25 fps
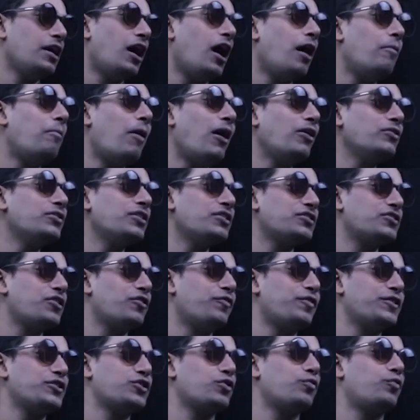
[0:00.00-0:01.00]
above the
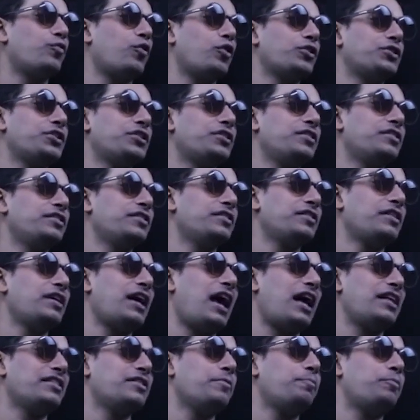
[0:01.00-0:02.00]
surface of water.
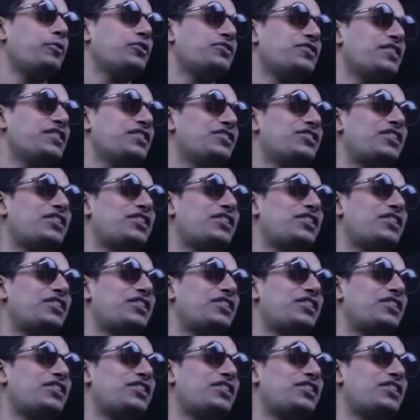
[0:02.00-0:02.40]
The person